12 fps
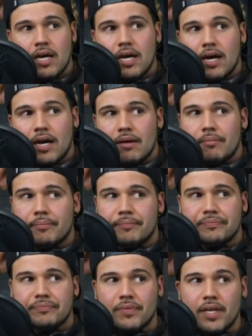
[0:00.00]

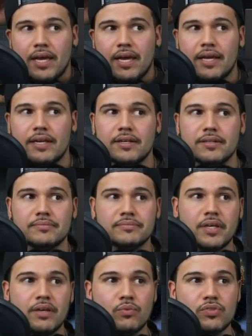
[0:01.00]
And
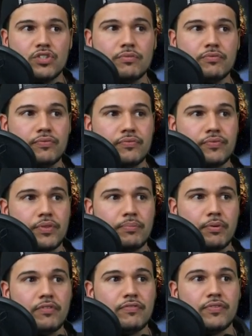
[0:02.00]
it was
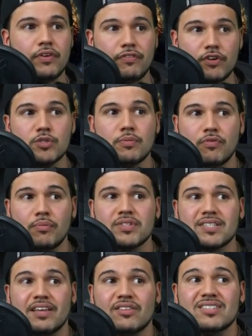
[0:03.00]
their first performance
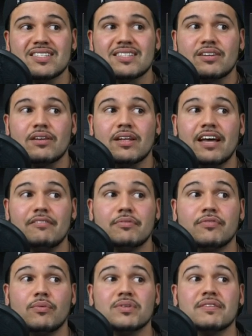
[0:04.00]
together since their live performance